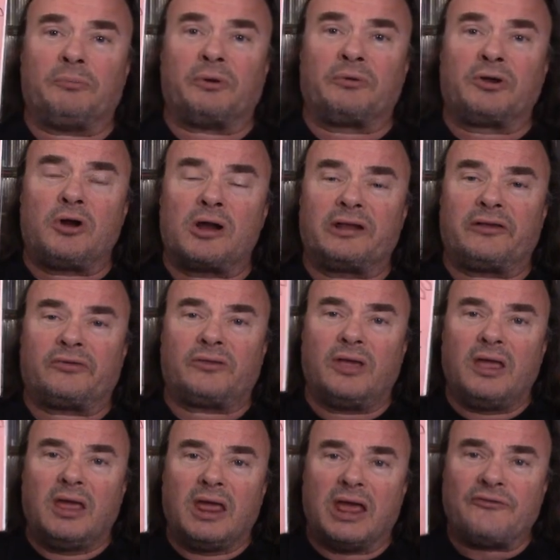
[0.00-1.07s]
But regardless,
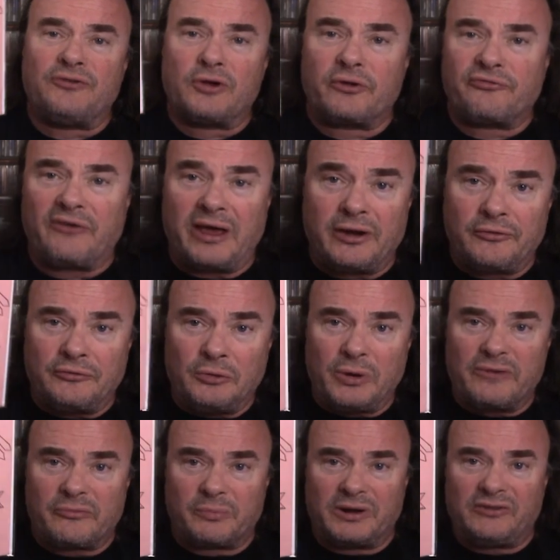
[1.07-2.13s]
if you're a fan of new
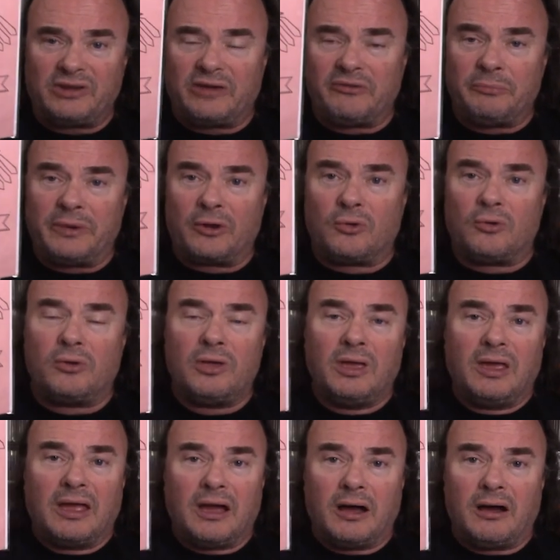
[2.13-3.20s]
wave of British heavy metal
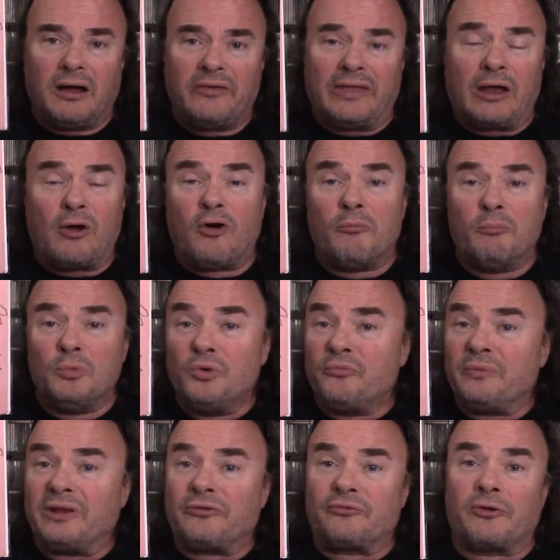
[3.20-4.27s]
uh, and that whole
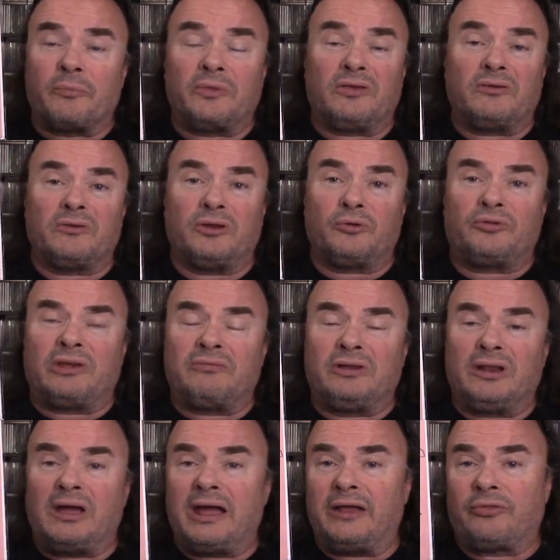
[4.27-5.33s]
movement from the you know
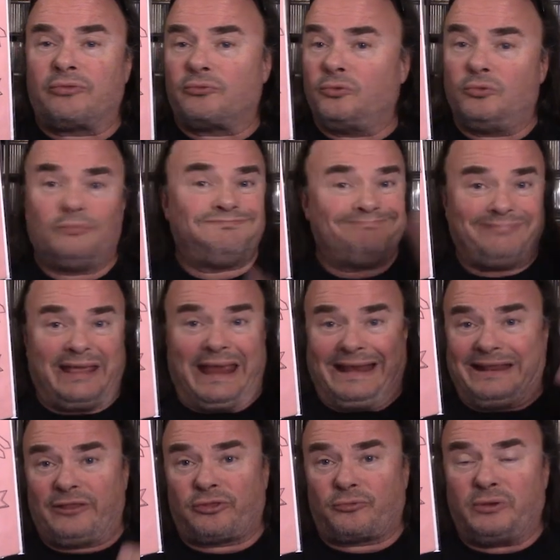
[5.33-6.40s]
79 through
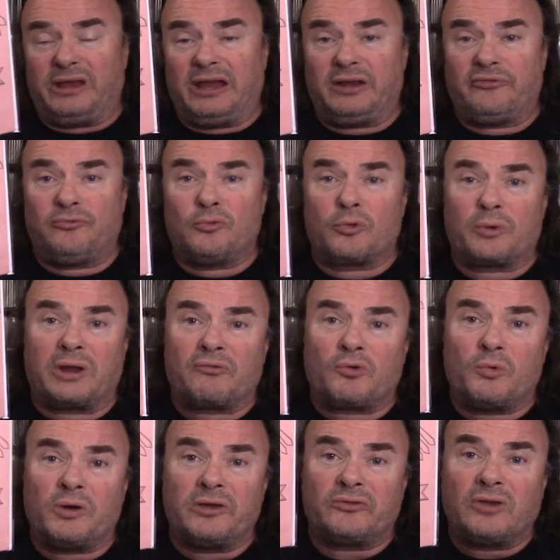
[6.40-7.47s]
83, 84, whatever
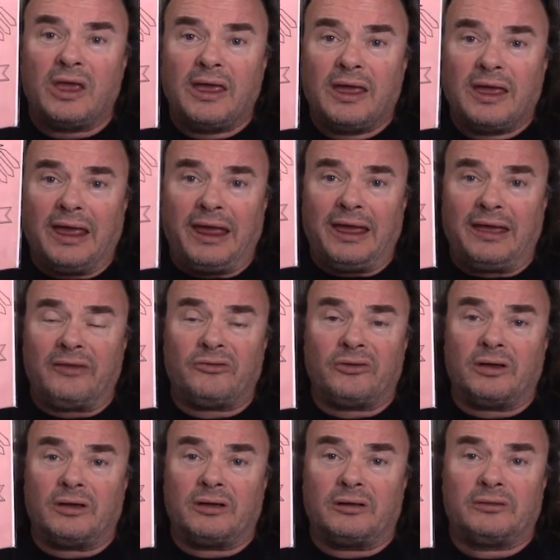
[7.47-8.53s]
it was, and
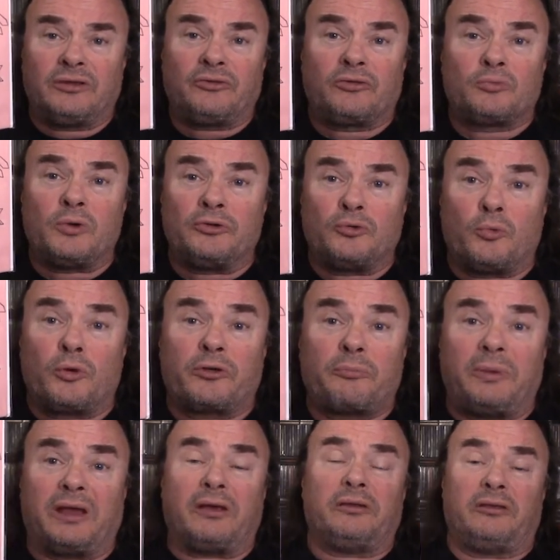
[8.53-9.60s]
uh, this is one worth
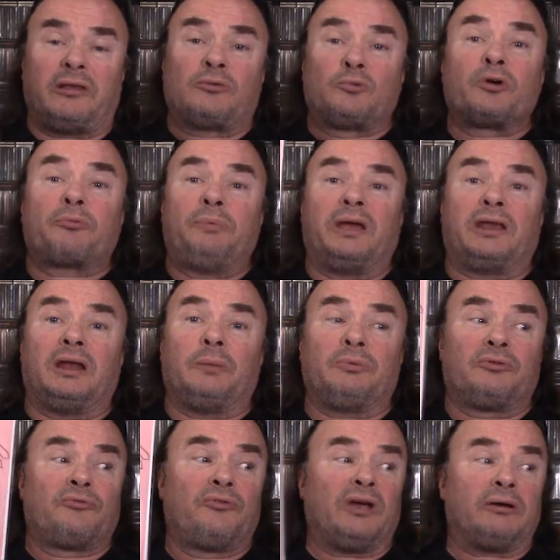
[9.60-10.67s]
pick that's worth picking up.
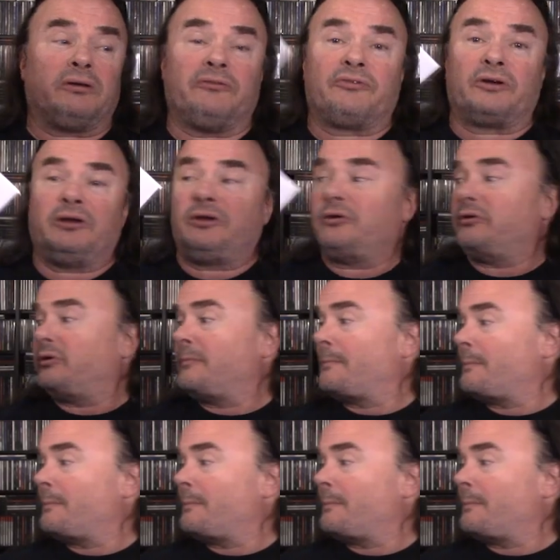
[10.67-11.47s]
It's very very good.